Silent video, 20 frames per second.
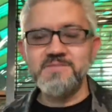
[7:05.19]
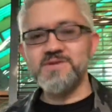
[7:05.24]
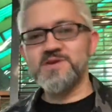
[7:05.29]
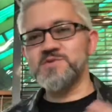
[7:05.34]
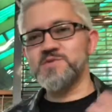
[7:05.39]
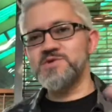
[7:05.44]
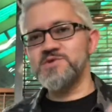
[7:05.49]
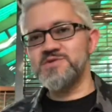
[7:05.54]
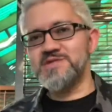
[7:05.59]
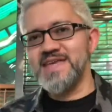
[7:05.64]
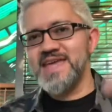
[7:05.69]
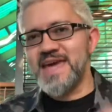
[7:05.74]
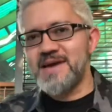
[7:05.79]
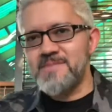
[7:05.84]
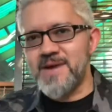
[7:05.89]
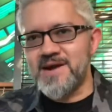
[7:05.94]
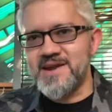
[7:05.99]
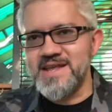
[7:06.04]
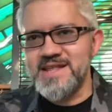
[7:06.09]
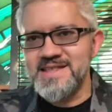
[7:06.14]
Because when you think
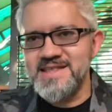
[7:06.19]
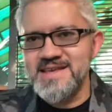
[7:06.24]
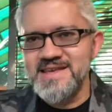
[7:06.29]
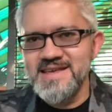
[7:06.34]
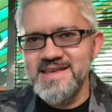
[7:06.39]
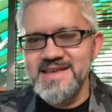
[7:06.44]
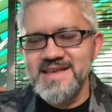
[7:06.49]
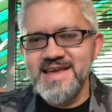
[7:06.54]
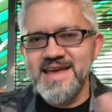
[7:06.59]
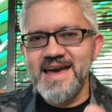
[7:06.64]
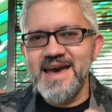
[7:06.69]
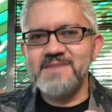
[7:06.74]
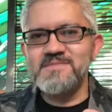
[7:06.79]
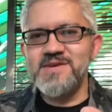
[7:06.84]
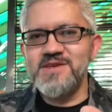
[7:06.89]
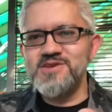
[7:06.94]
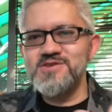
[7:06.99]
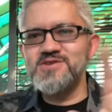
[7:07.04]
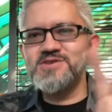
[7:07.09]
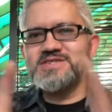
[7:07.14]
about it, I
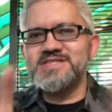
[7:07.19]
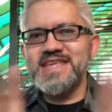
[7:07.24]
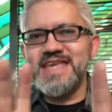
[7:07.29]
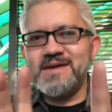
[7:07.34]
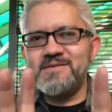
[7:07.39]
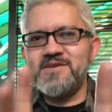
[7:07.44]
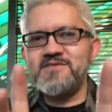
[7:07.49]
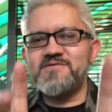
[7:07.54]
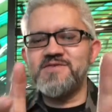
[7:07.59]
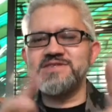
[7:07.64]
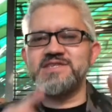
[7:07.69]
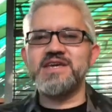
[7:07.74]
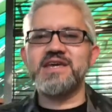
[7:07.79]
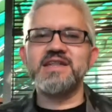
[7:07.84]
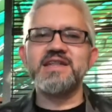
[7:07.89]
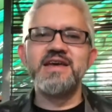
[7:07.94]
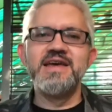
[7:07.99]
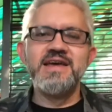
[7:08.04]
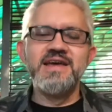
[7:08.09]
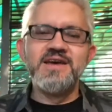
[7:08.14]
mean, just think about it for a second.